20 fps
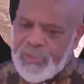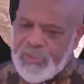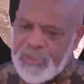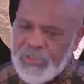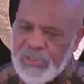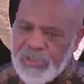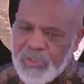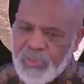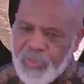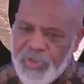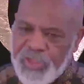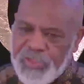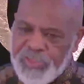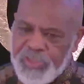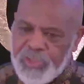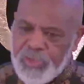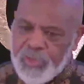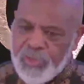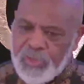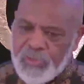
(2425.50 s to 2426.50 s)
the way
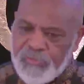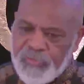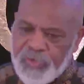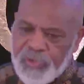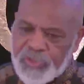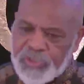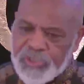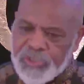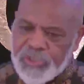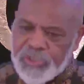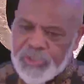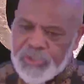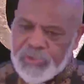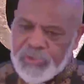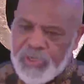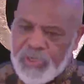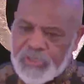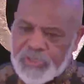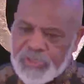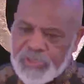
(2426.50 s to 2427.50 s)
the universe is
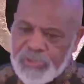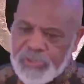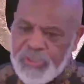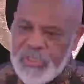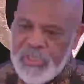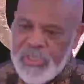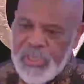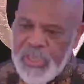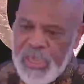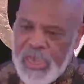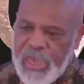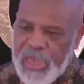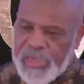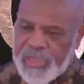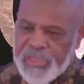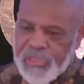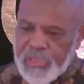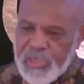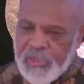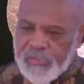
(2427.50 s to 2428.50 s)
structured, I
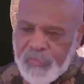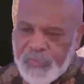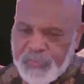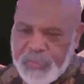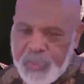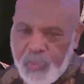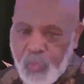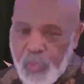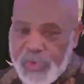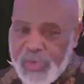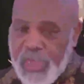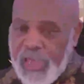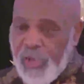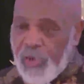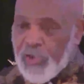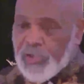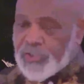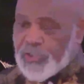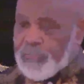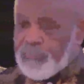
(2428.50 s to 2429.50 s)
can never be what I
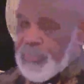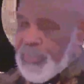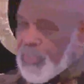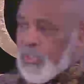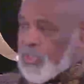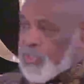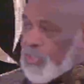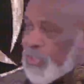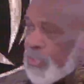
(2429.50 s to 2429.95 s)
ought to be until